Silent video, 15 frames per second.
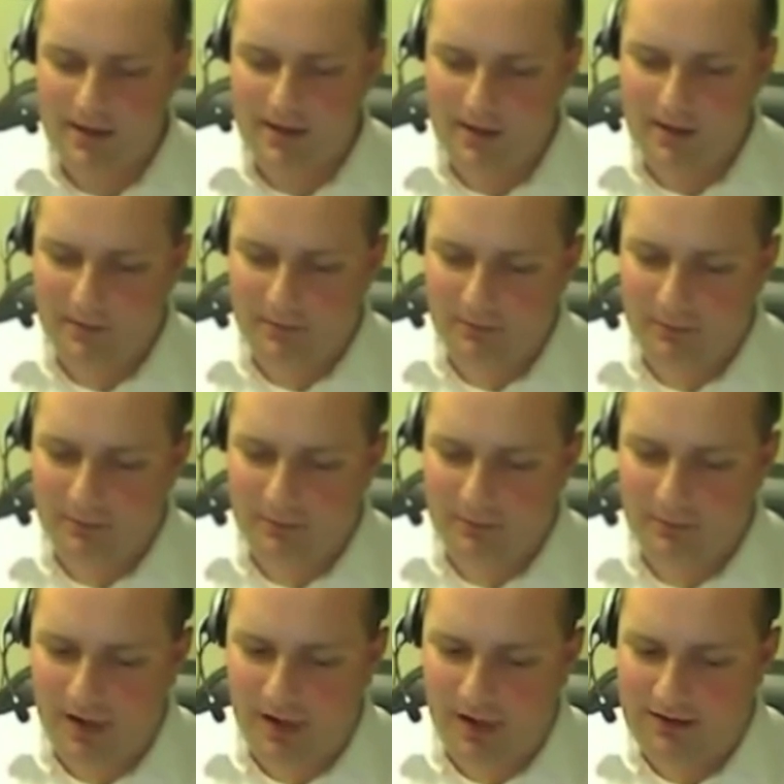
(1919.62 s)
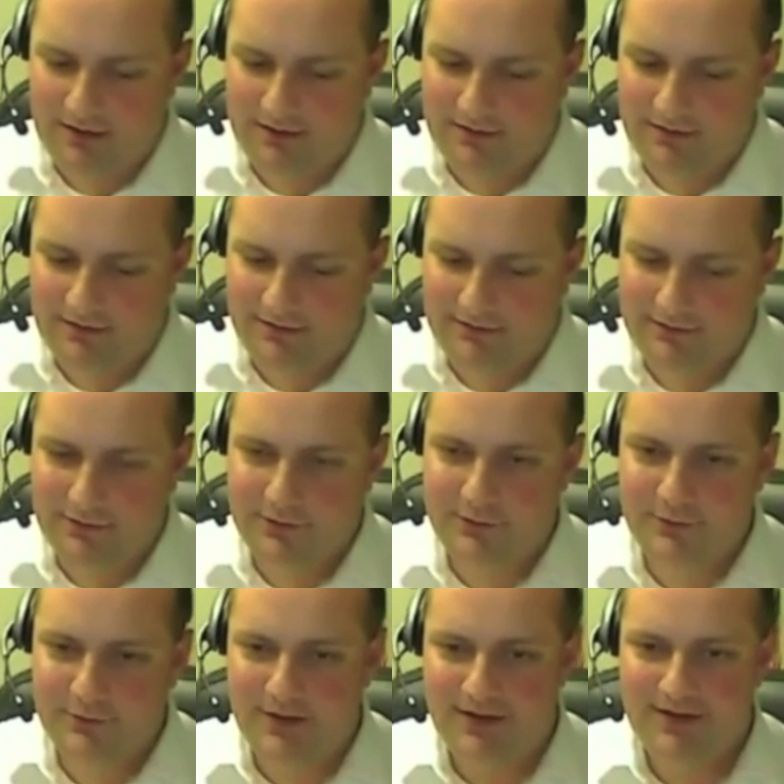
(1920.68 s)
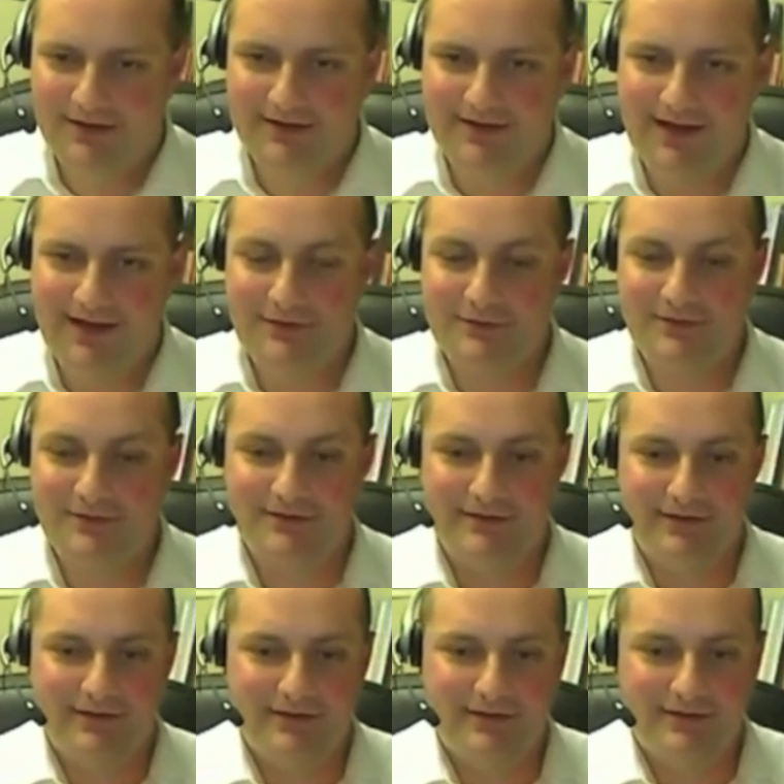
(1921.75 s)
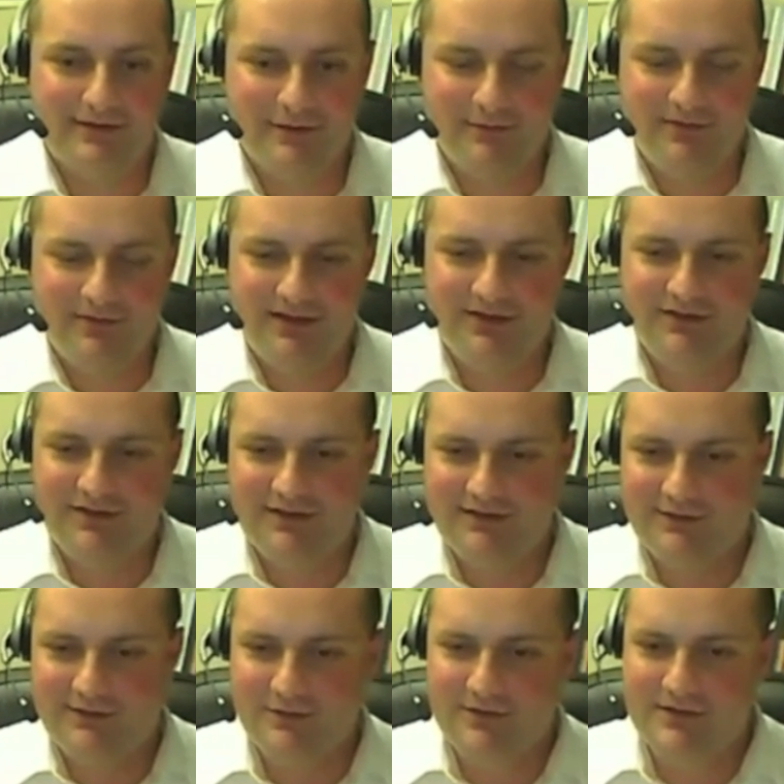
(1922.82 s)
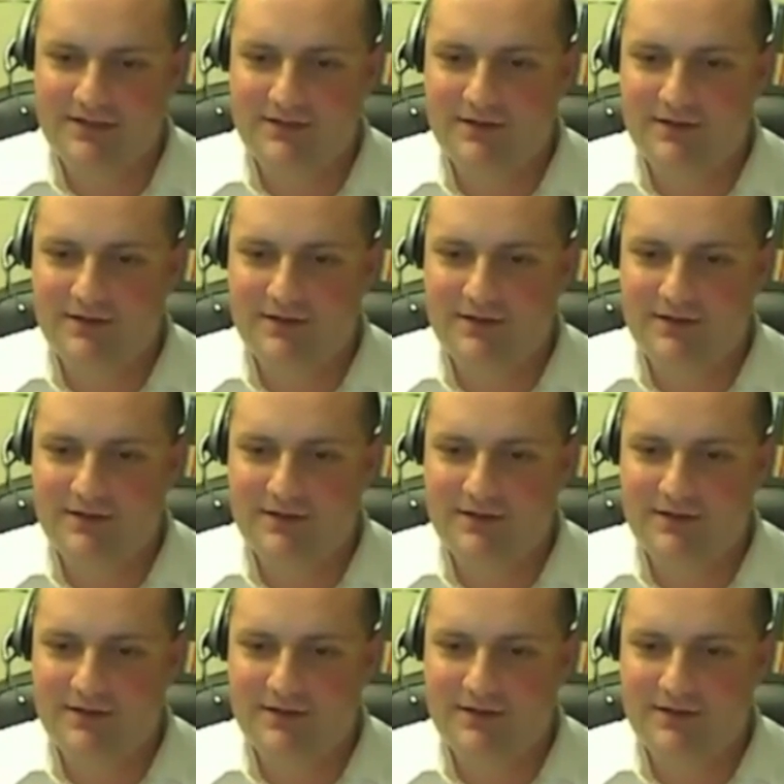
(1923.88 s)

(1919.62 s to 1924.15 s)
Um, so uh, Catherine uh, did her PhD at the University of